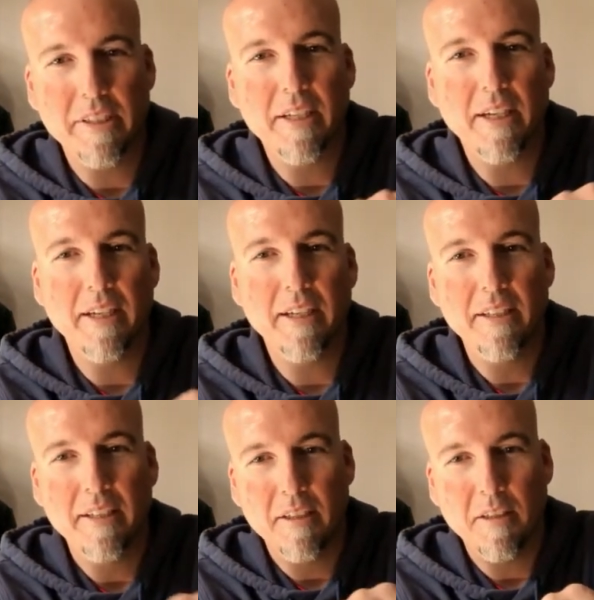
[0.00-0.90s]
whereas
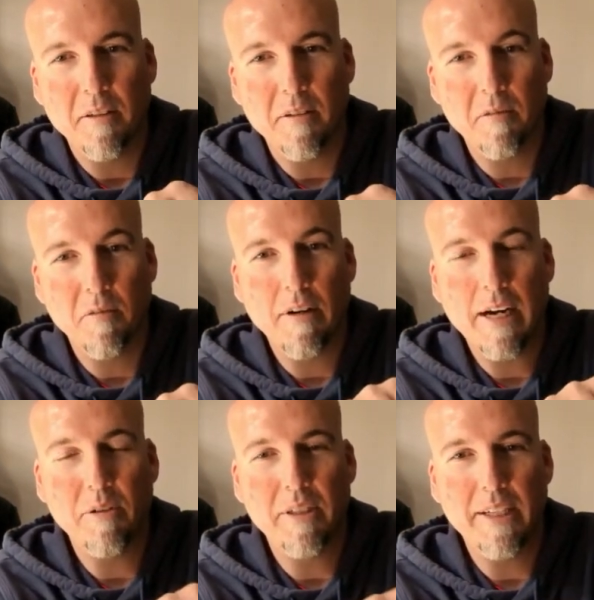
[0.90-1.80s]

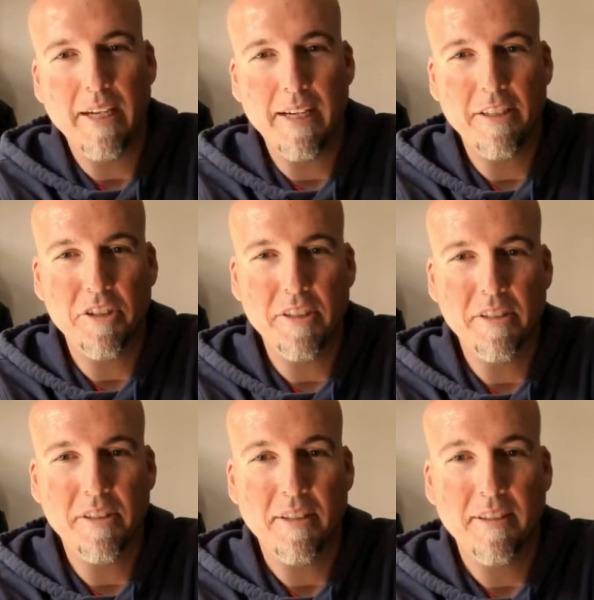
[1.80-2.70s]
the
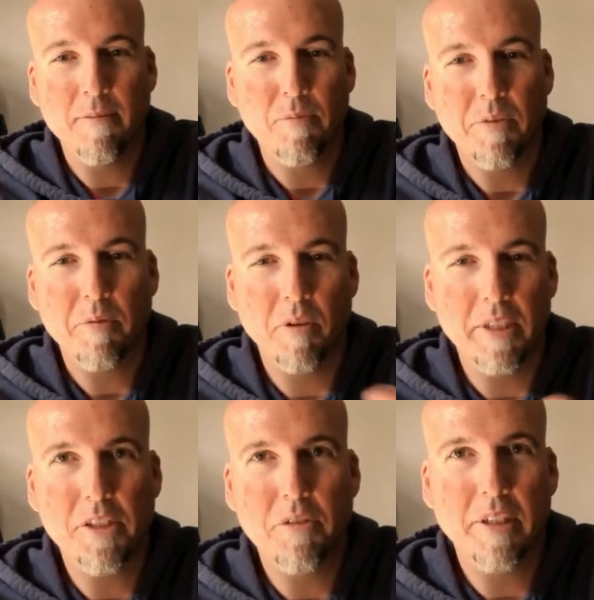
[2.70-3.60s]
Klim fingertip is
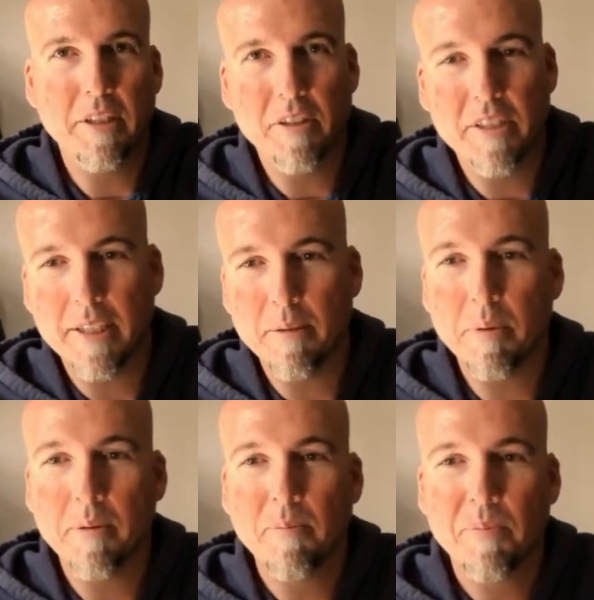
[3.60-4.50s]
just I don't
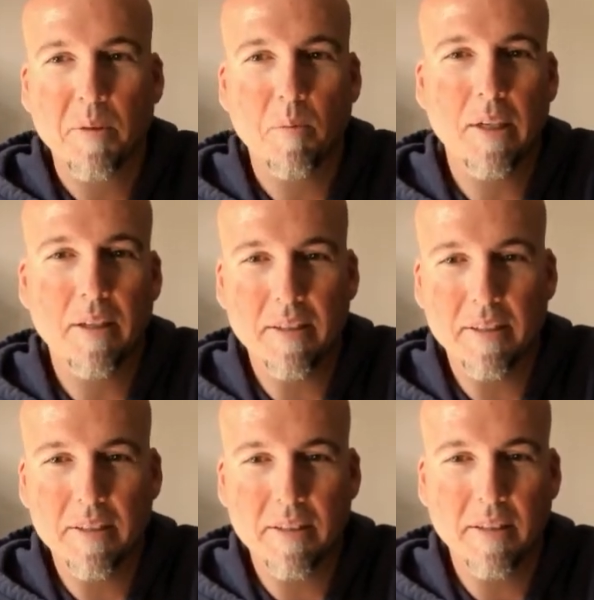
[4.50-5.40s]
know, I feel like it's kind of
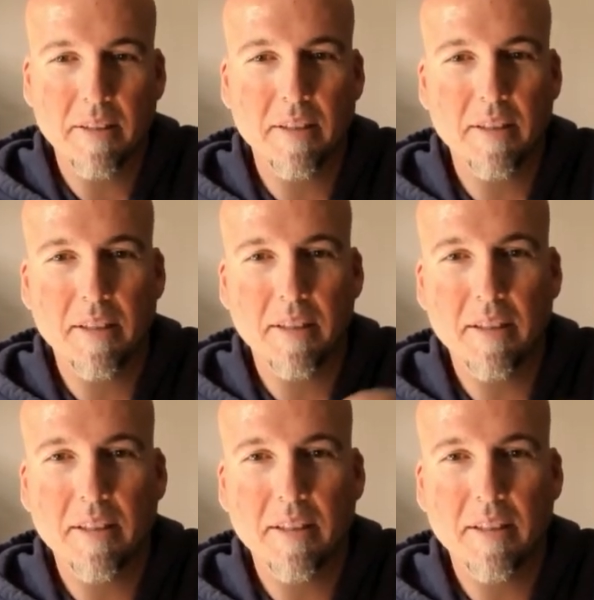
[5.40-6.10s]
thrown together.